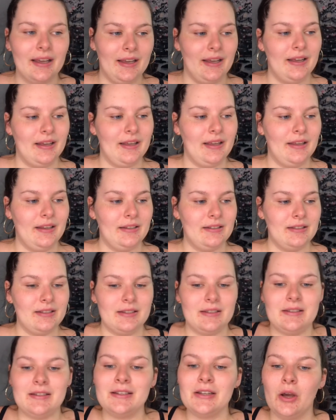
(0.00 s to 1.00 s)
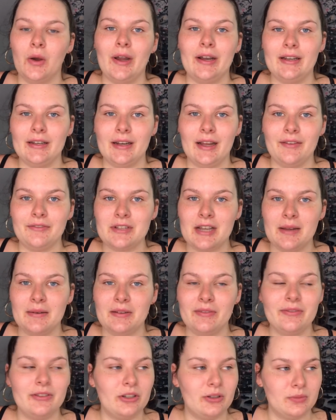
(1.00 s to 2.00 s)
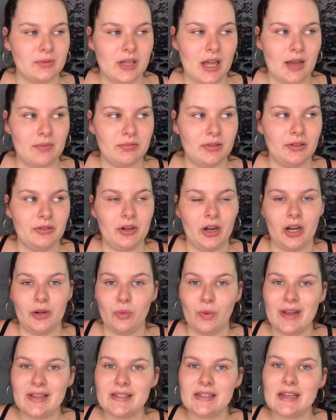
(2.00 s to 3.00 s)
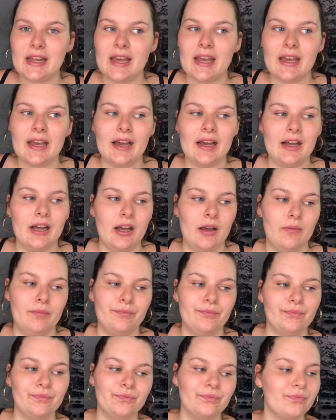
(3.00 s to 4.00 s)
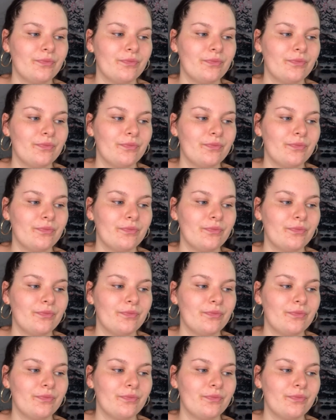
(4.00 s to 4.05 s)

And so I didn't have time to film to upload on Wednesday. Um,